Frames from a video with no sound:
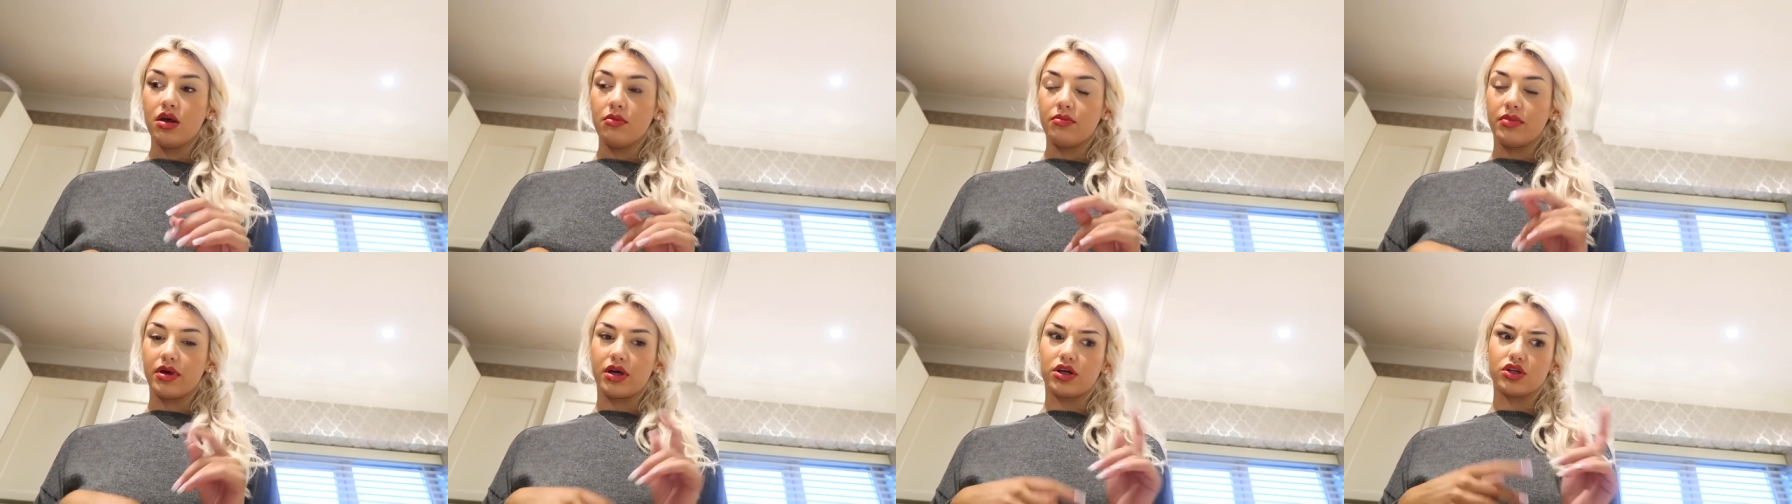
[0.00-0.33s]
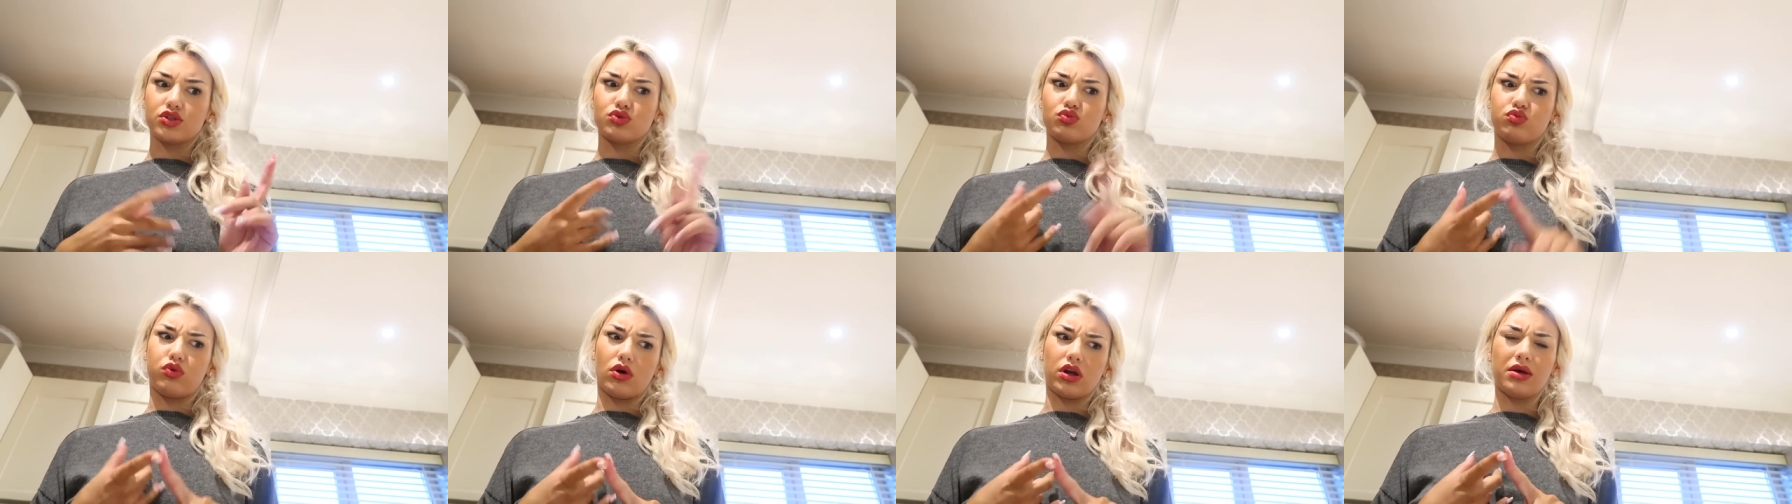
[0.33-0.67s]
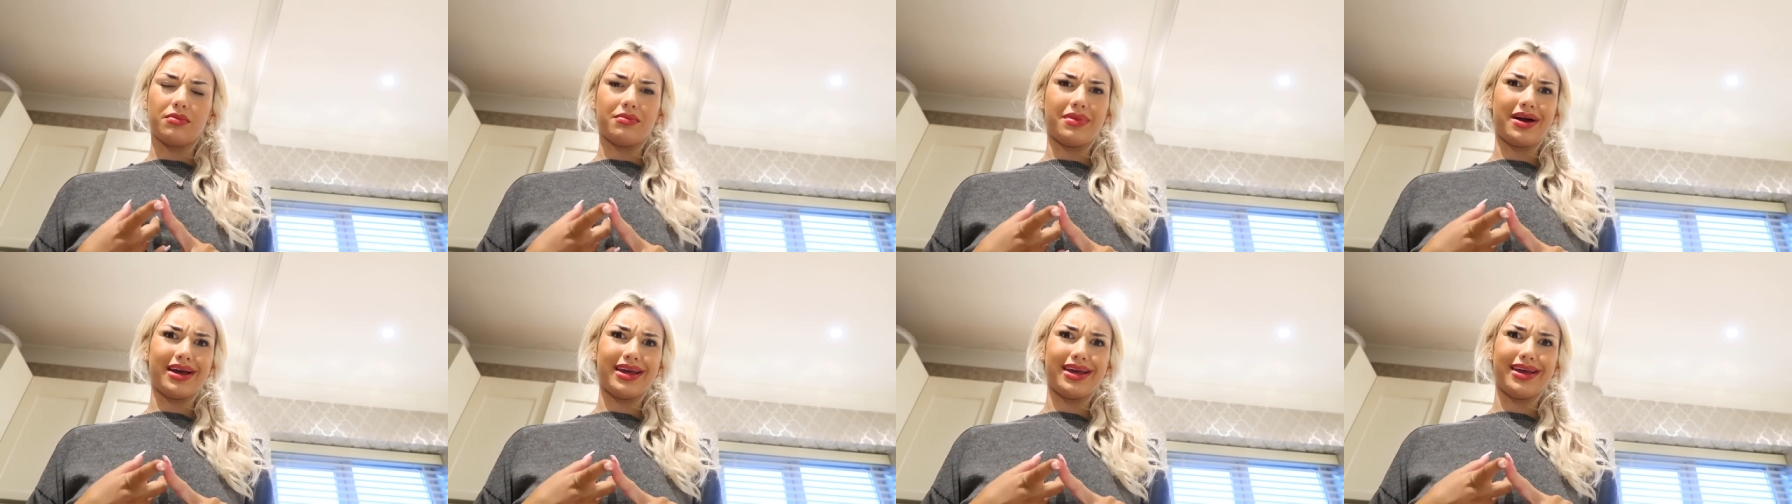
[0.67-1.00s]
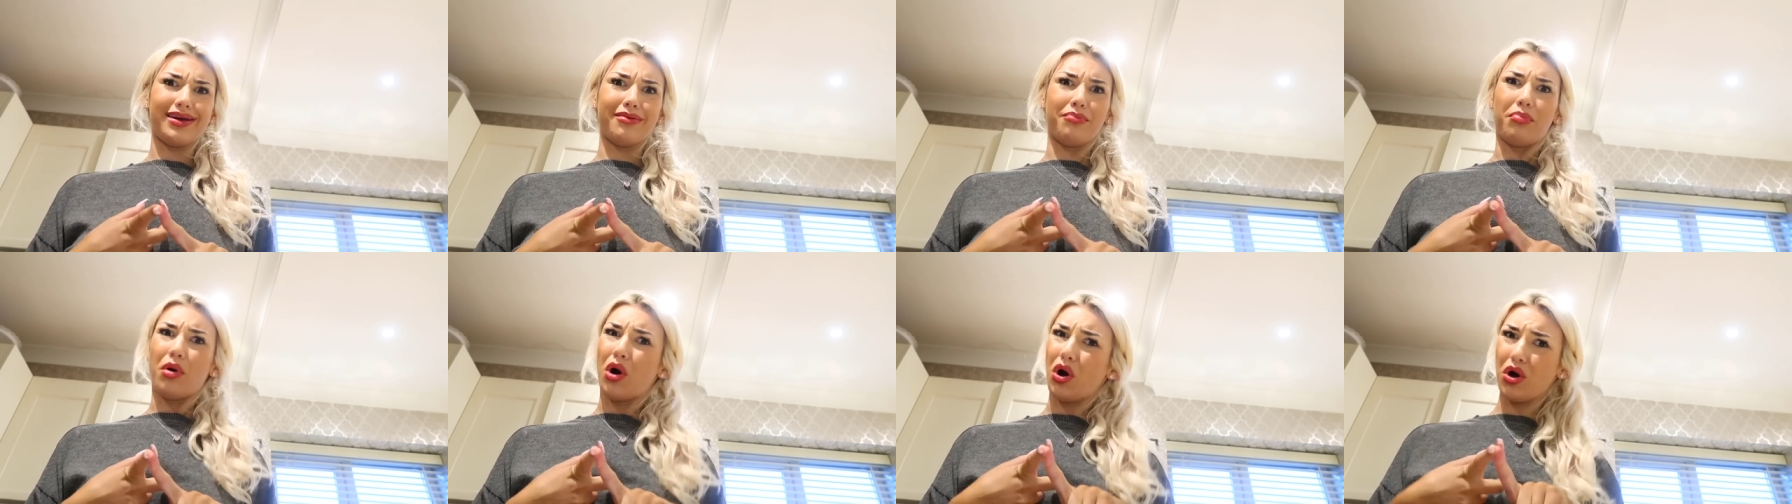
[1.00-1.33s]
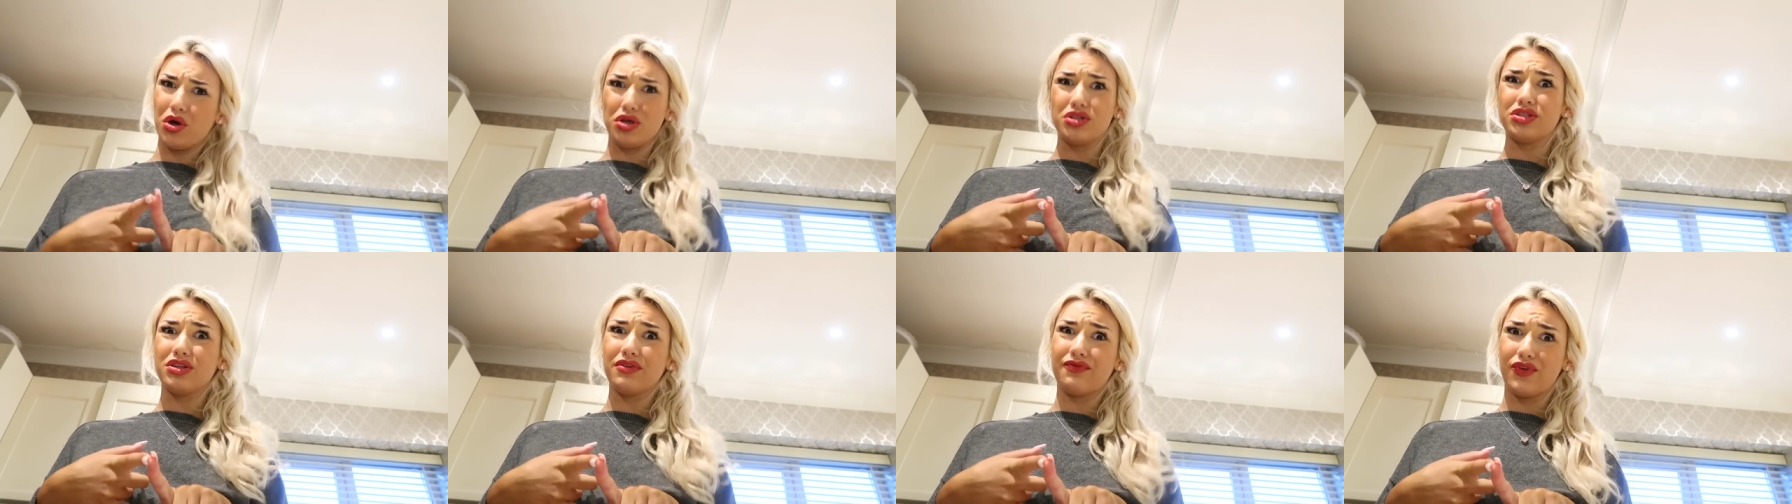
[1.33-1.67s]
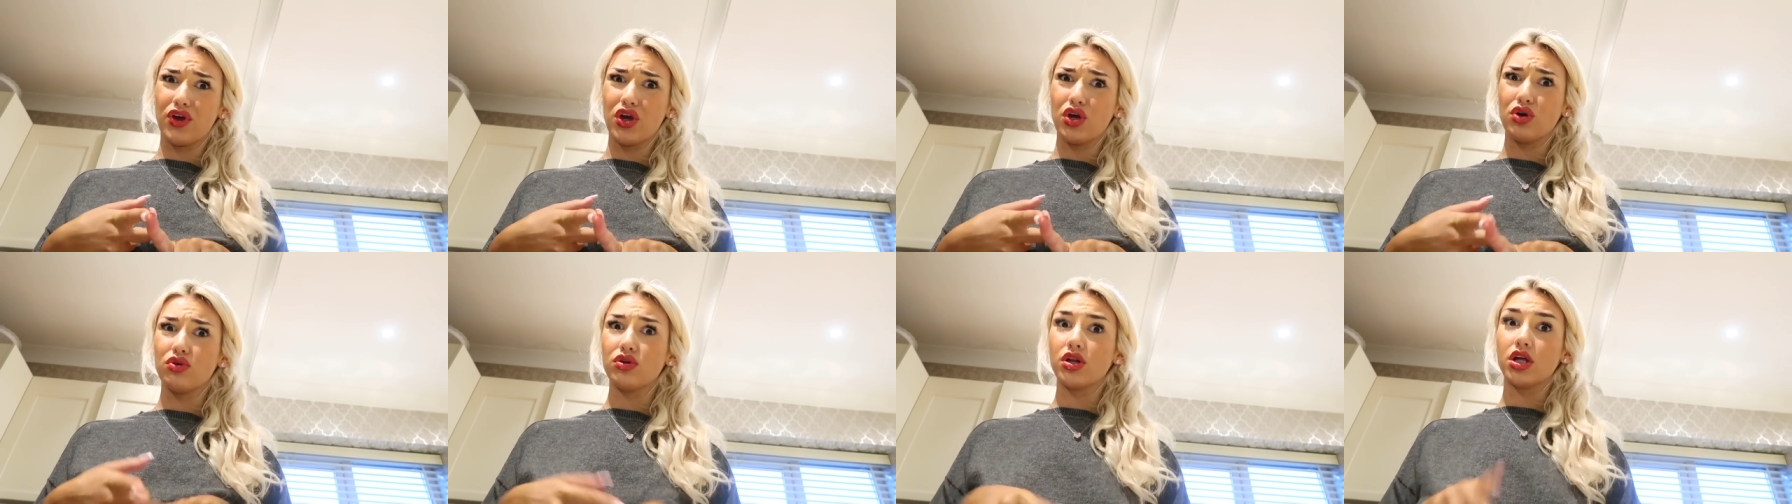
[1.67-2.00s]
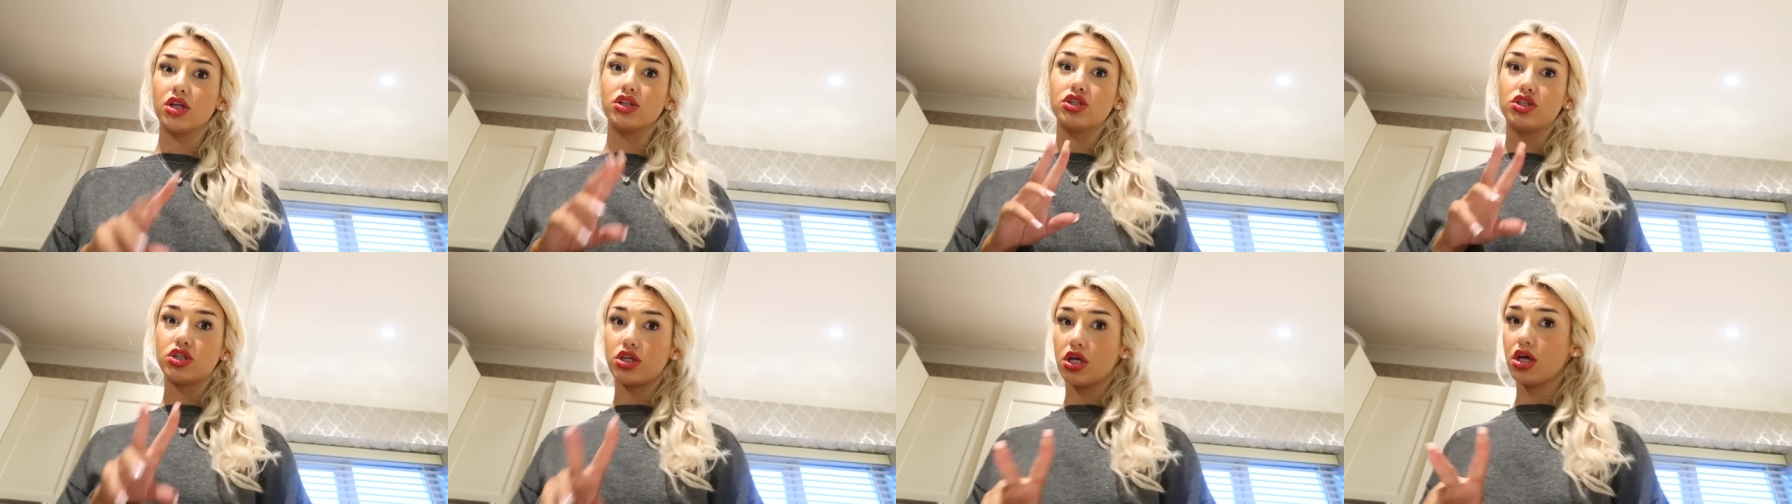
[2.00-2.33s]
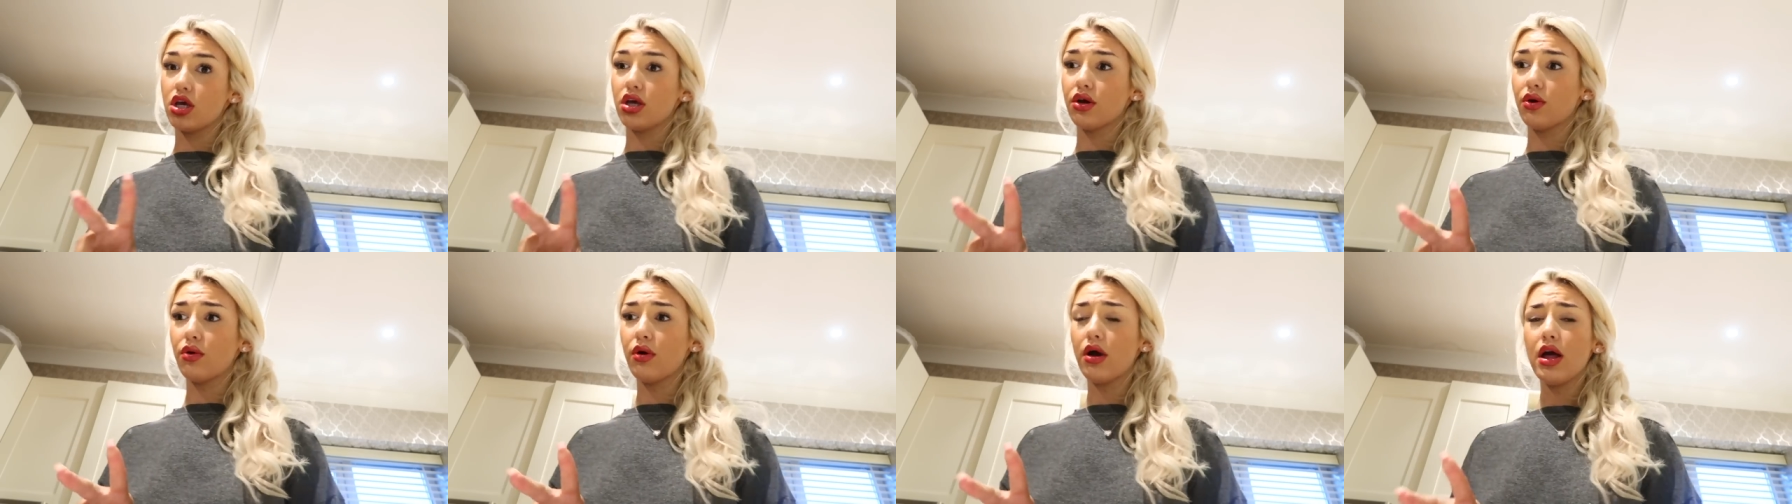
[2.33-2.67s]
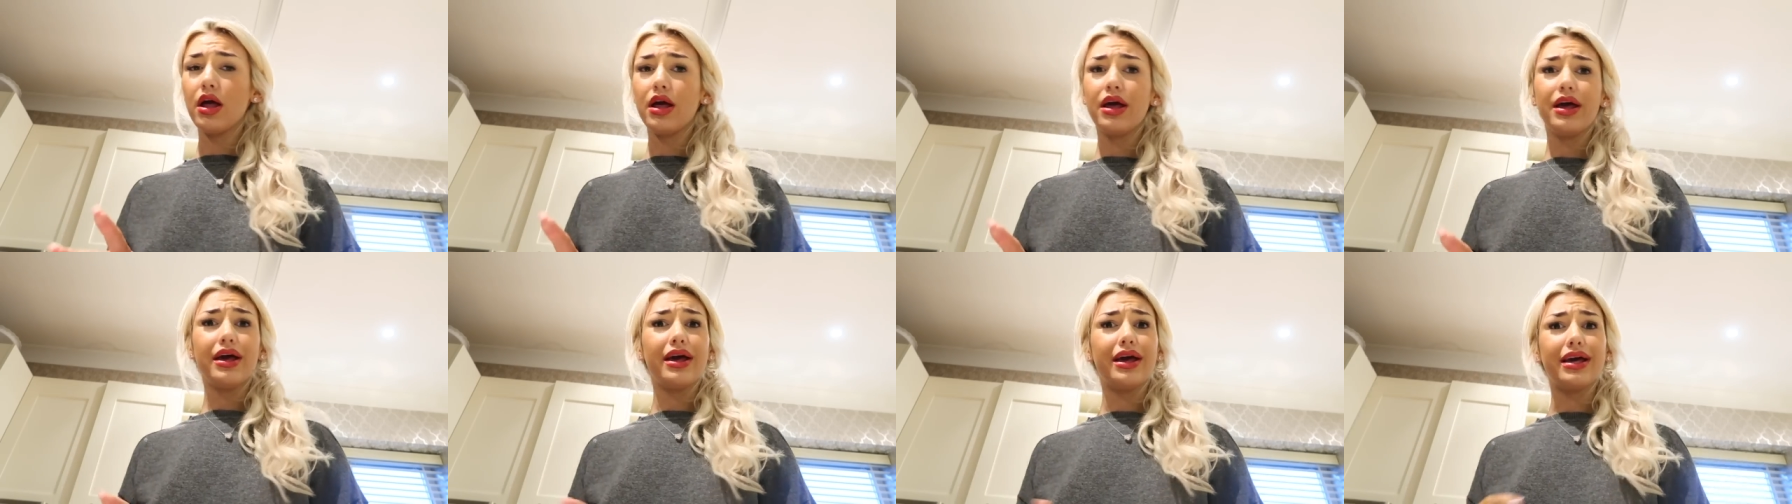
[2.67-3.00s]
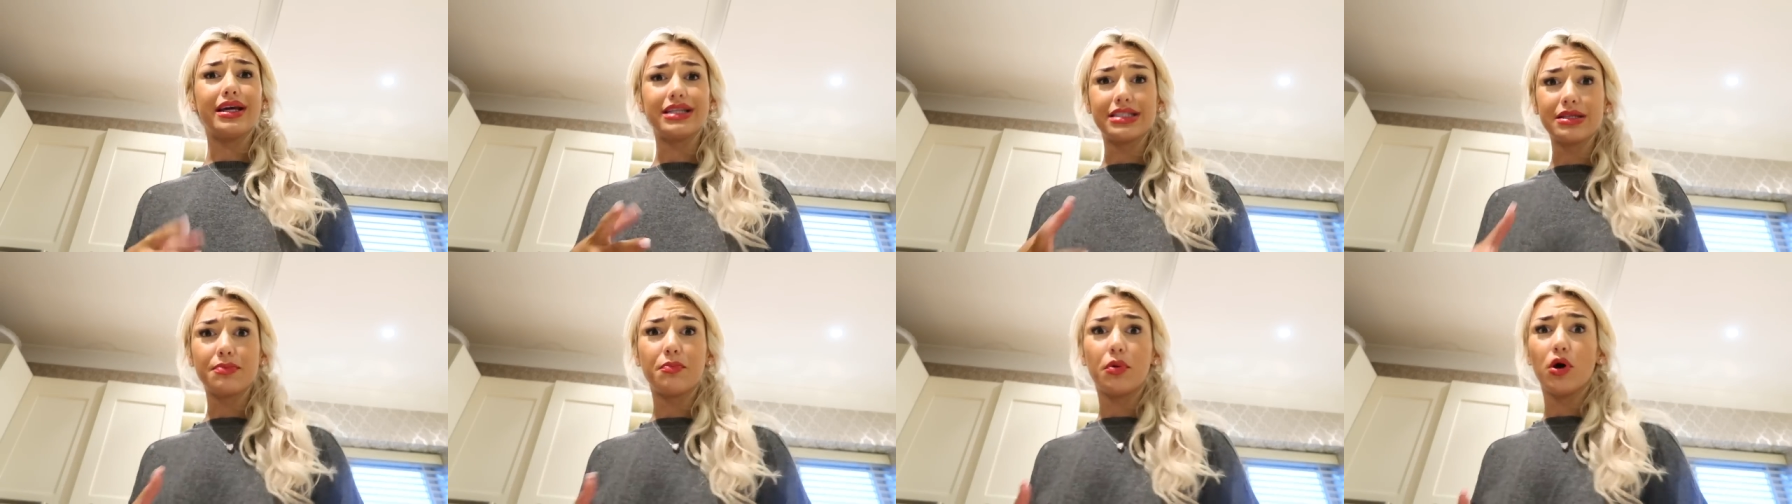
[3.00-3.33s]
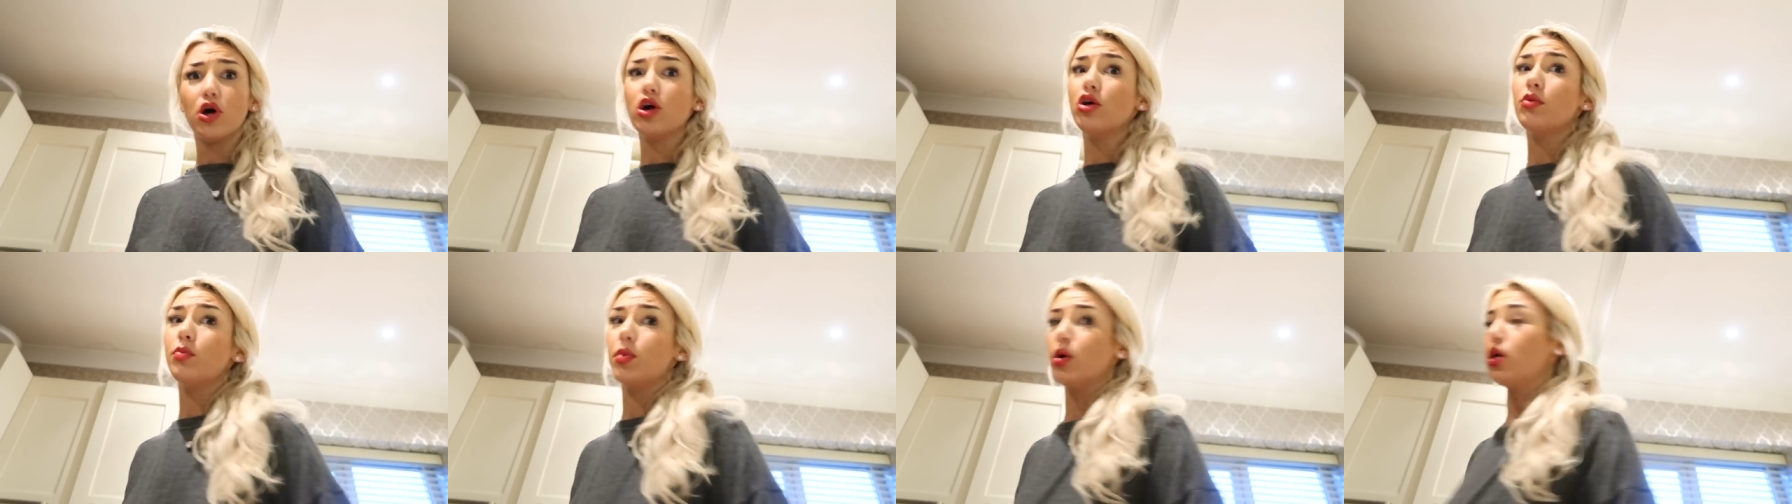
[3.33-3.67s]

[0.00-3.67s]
because one, it might poison the food, and two, it's a poor